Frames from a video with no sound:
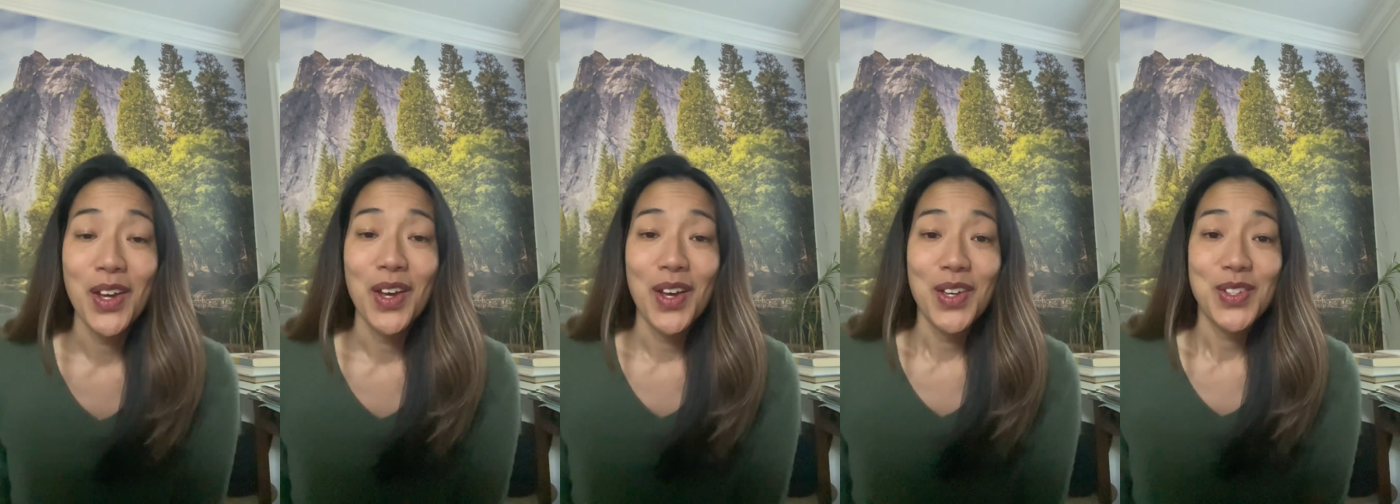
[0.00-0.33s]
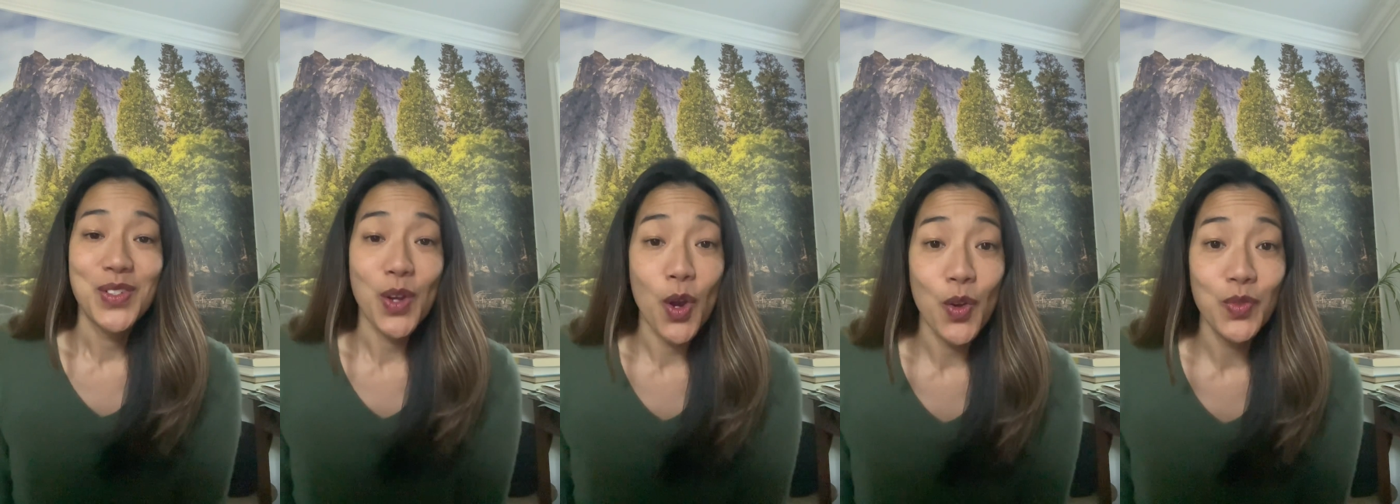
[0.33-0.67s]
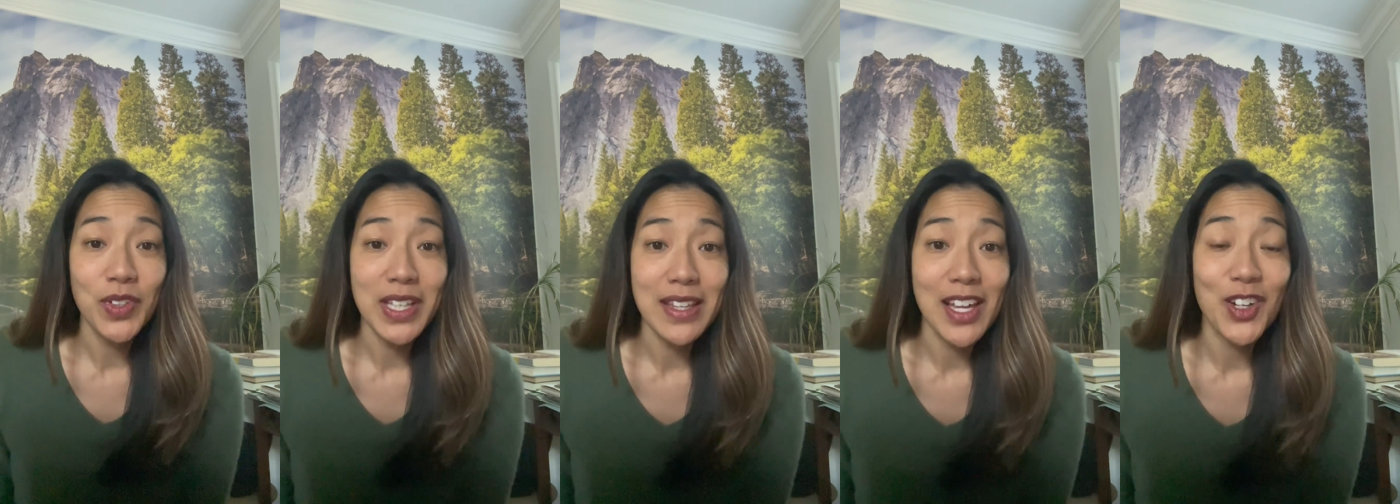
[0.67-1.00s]
So
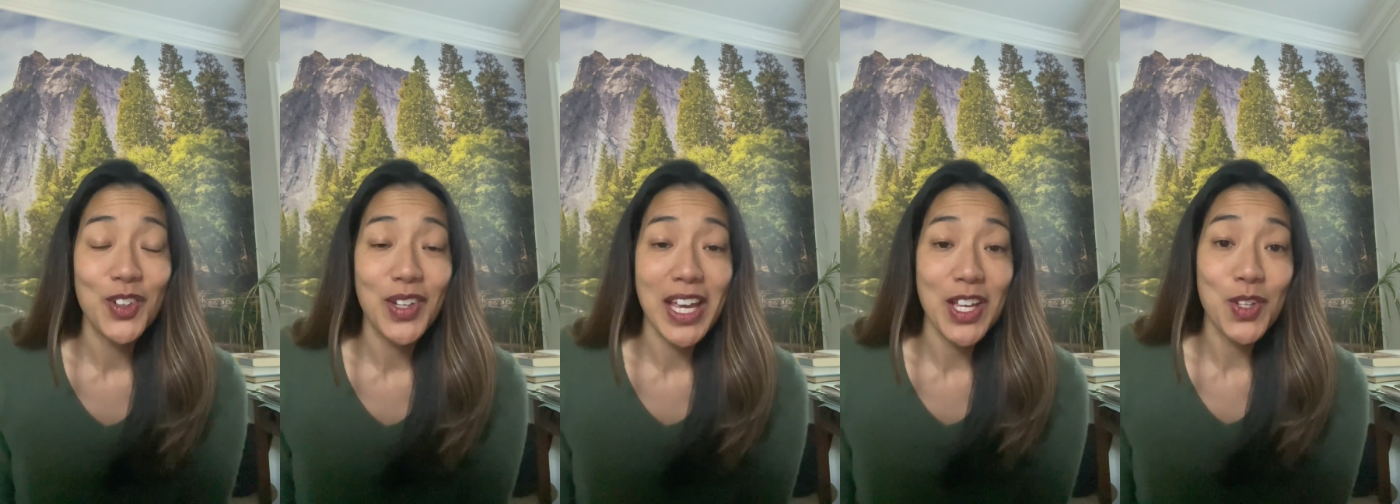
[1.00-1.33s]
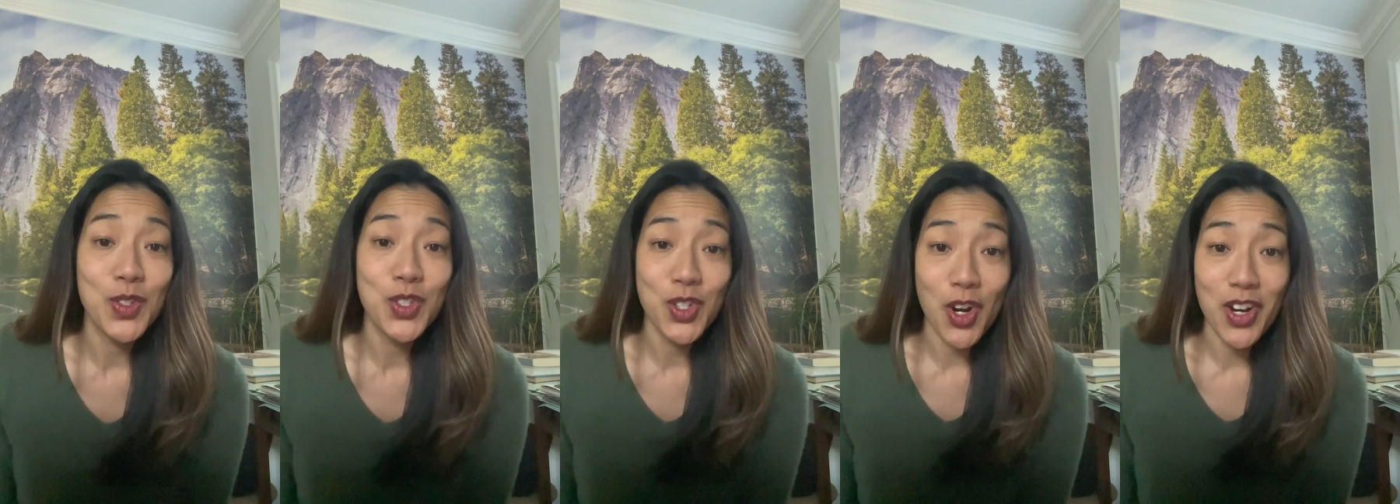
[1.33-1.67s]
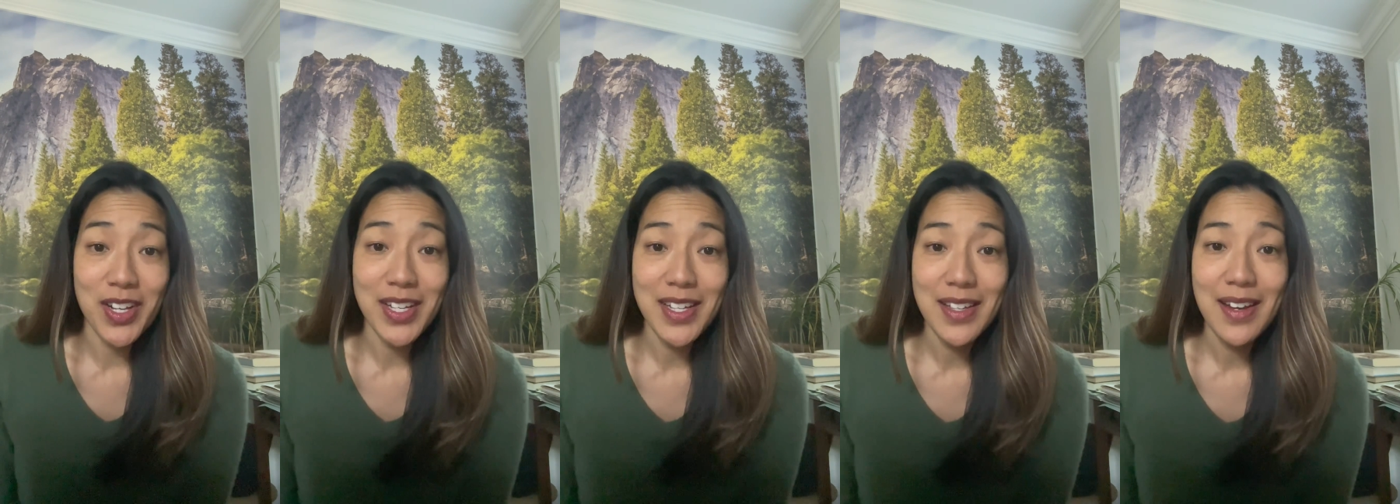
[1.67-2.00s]
hopefully that'll get you
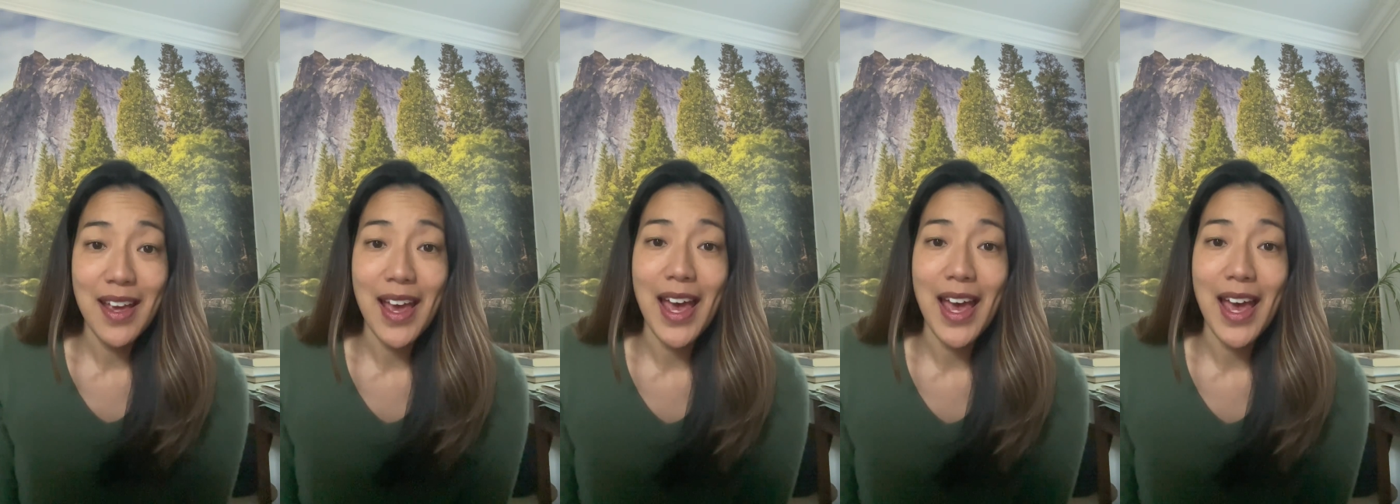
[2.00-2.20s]
started,